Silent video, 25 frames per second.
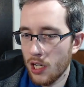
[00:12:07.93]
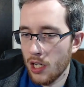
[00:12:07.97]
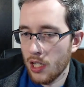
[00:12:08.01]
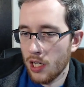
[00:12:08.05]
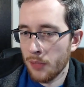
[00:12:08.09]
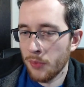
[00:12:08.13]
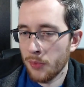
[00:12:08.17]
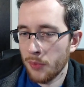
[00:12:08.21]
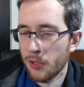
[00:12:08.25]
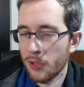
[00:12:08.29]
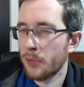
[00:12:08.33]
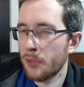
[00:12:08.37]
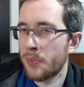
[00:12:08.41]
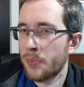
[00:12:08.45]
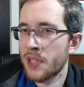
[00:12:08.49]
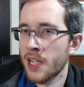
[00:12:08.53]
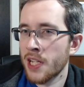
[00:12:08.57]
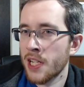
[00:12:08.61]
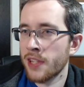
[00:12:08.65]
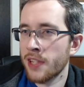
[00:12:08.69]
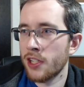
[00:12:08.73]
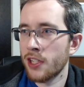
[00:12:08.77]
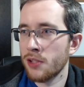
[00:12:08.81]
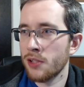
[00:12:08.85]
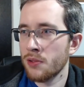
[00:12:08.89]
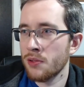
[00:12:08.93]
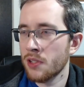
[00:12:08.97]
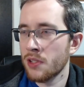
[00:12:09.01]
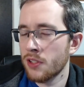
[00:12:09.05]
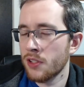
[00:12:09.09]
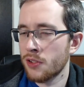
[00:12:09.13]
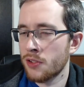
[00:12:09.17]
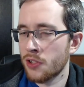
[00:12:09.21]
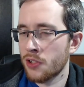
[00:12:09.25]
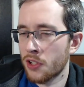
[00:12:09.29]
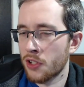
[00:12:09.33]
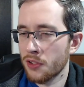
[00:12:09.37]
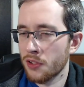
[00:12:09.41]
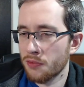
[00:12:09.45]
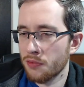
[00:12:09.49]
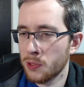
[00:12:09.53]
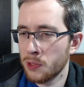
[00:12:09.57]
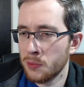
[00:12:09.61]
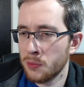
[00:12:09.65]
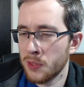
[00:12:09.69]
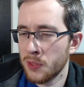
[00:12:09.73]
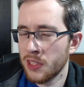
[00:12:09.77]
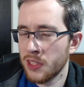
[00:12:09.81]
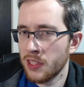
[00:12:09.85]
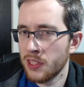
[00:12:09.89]
I'm not going to pretend though.
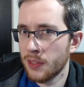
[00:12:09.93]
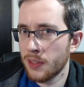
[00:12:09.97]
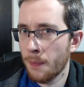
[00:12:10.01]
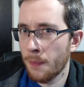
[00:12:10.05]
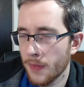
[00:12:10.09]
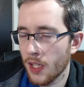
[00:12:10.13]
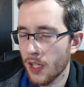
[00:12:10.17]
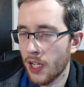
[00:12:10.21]
Donnarumma.